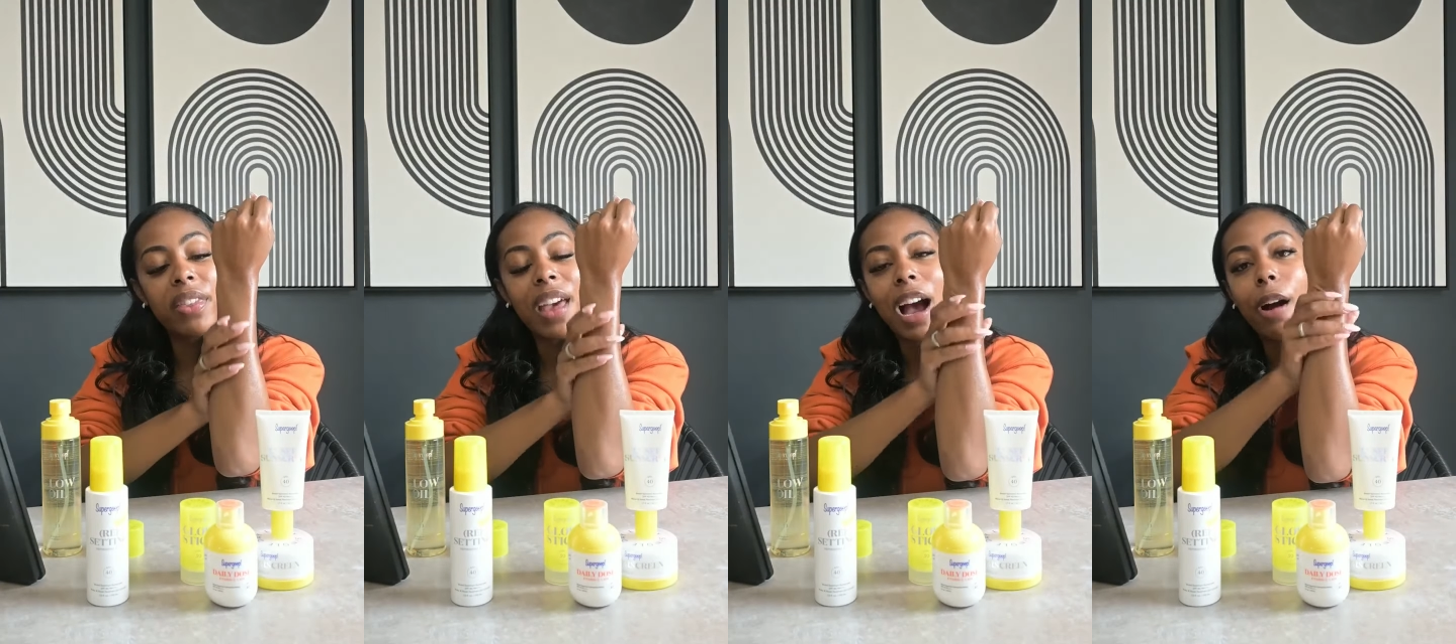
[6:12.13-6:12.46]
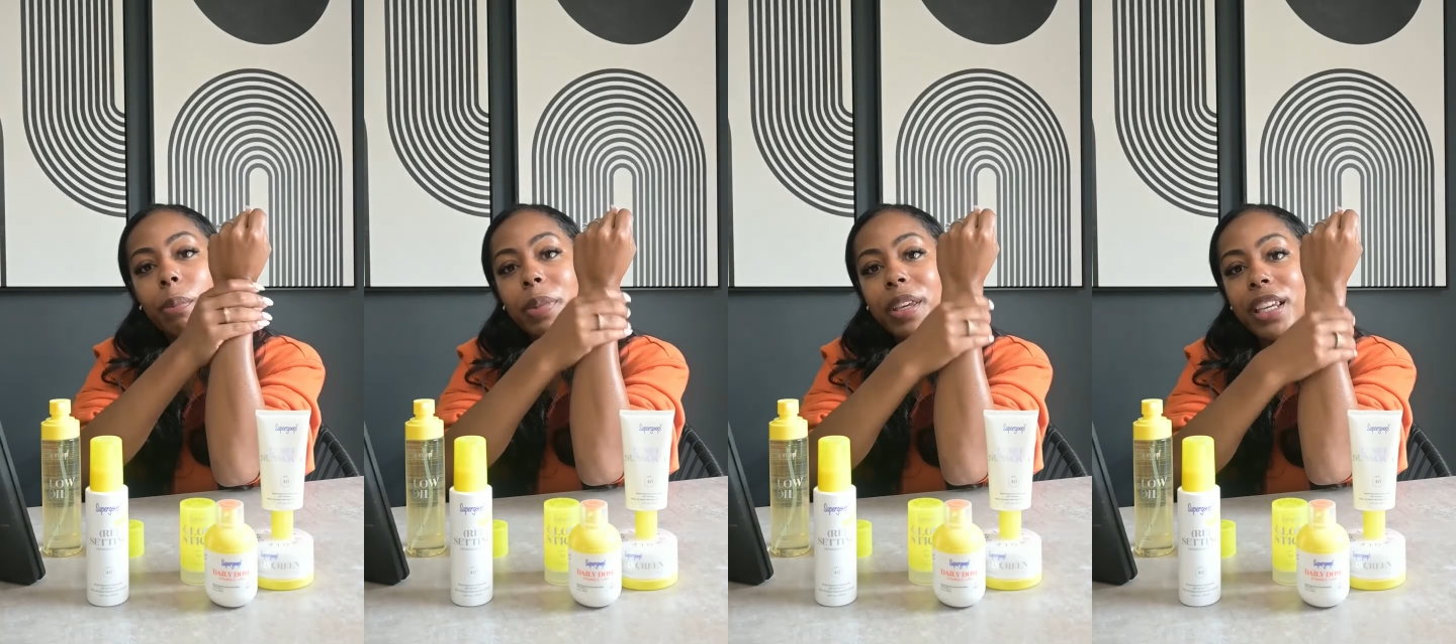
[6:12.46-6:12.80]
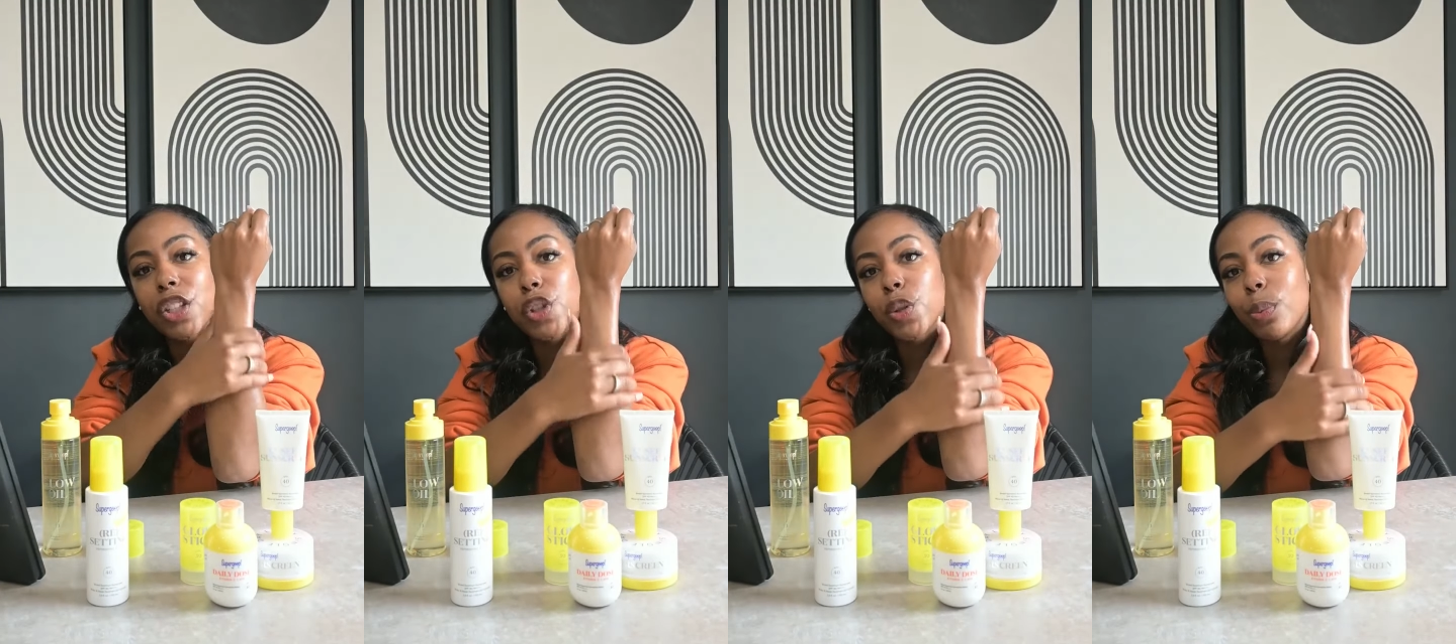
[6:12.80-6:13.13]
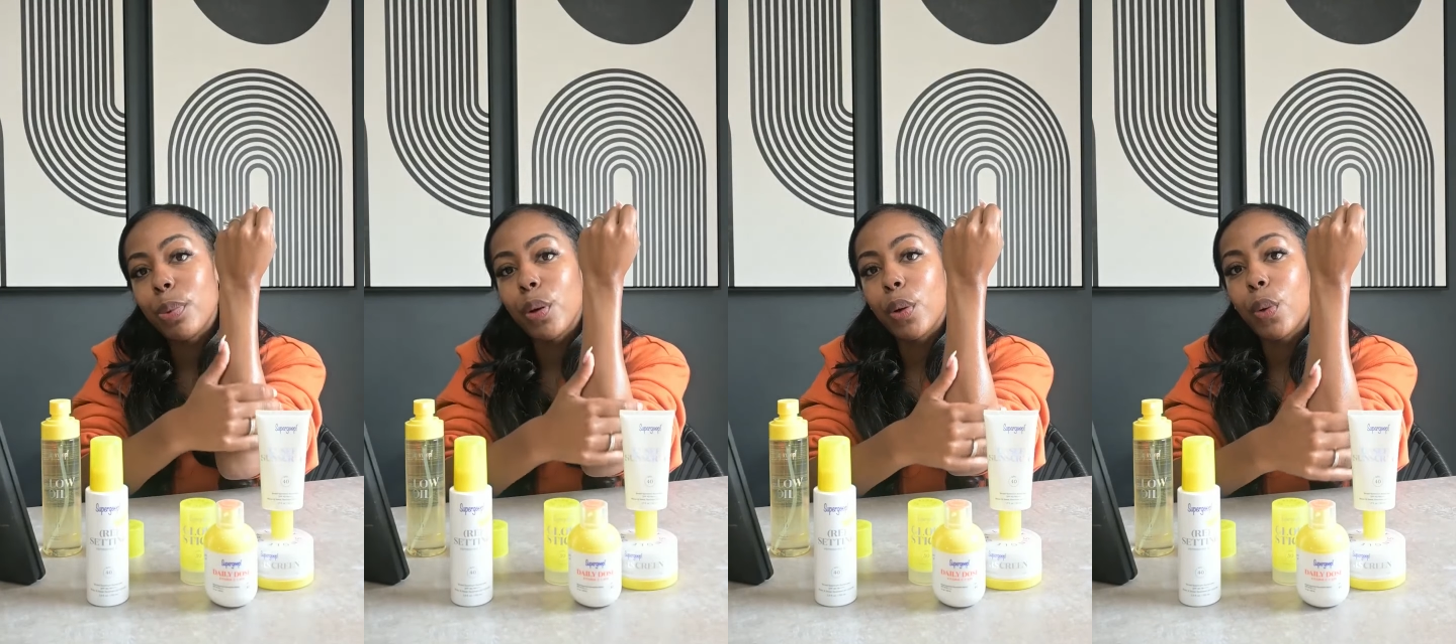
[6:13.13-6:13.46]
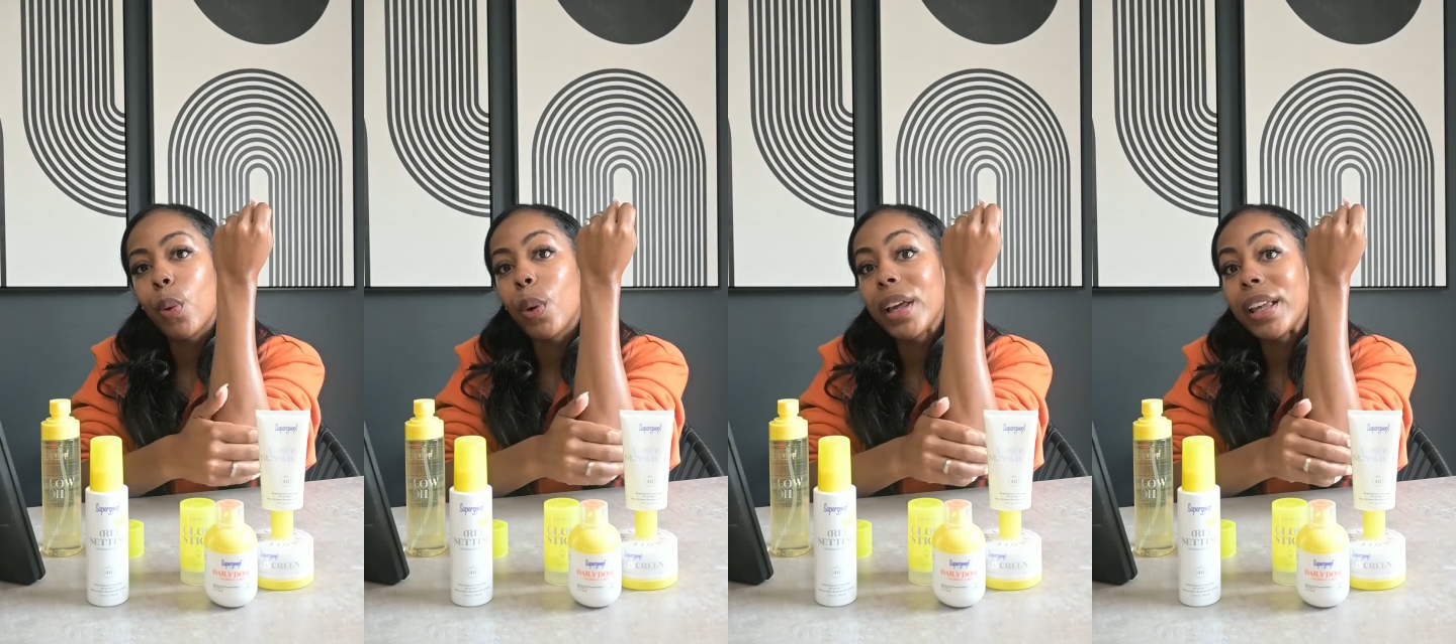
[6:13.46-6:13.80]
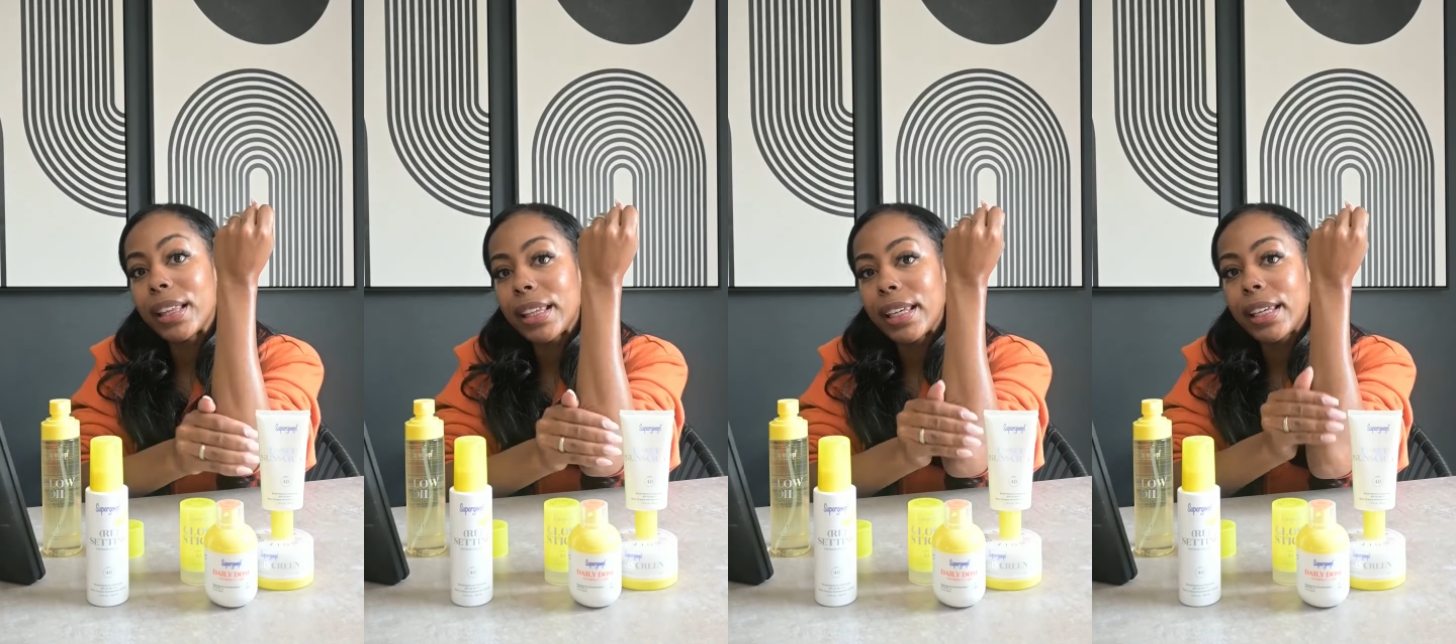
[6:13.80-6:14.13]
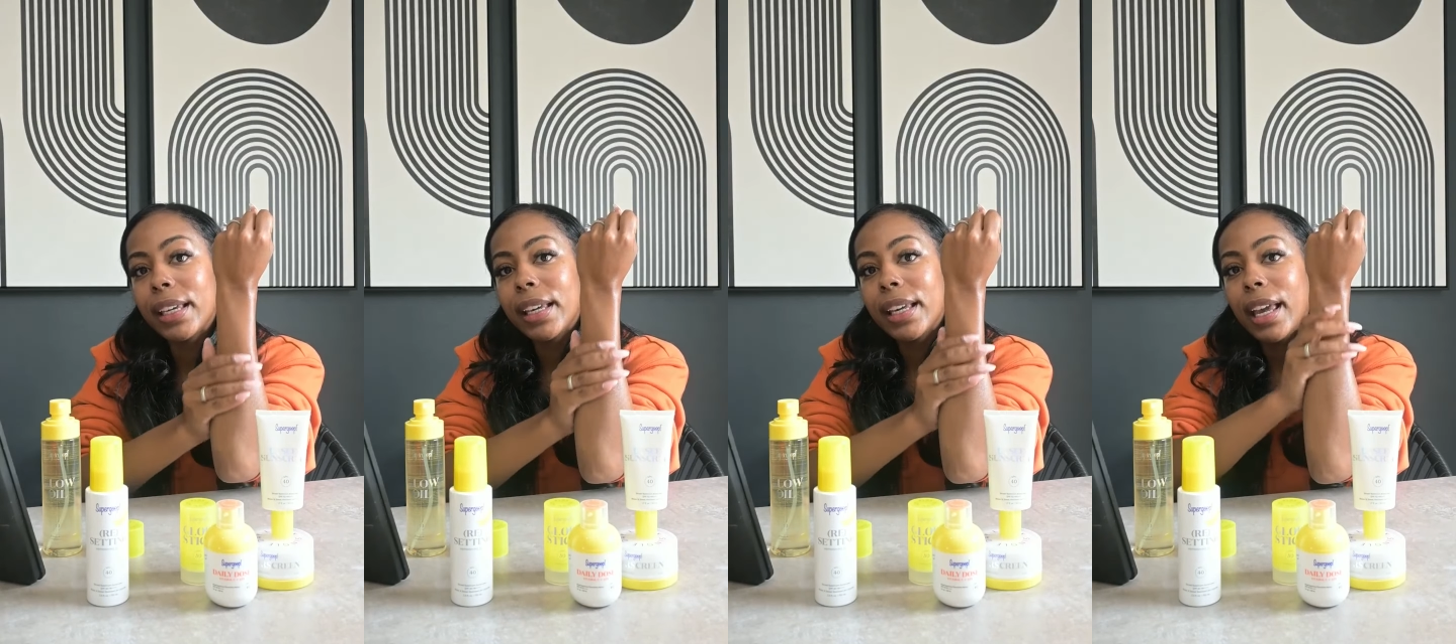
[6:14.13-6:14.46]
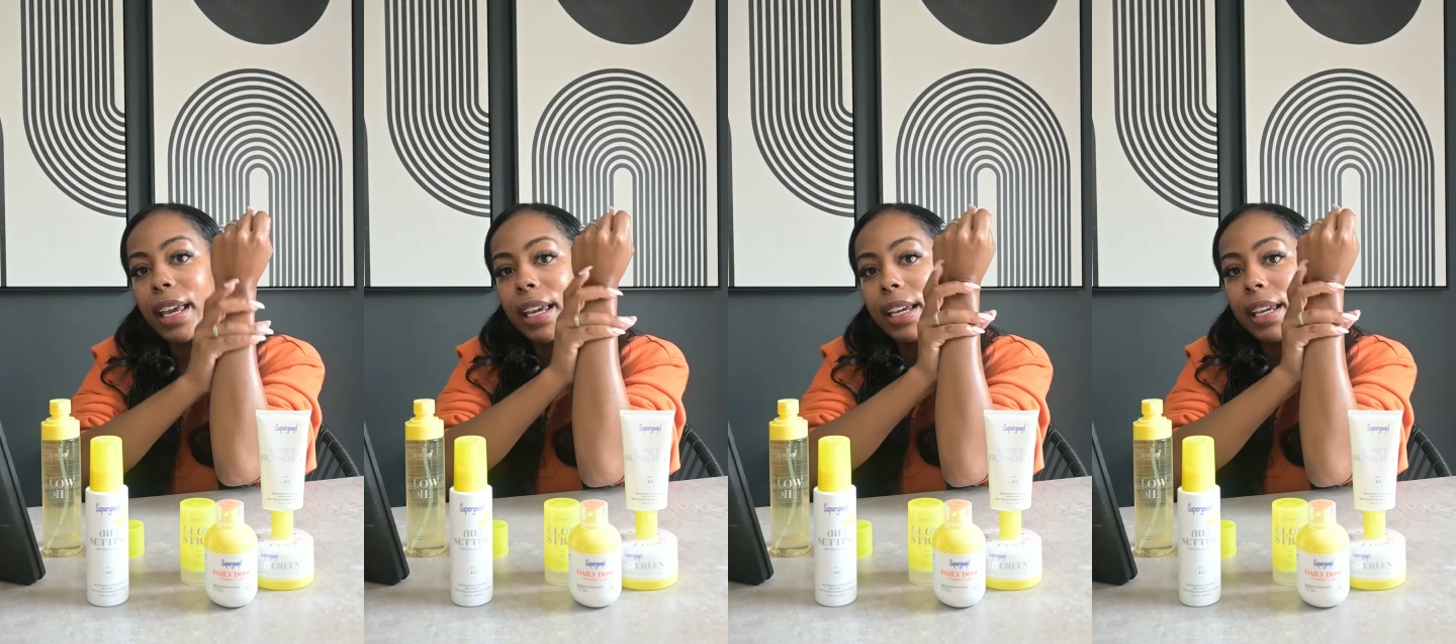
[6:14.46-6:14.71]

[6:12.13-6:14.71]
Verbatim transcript: without being super oily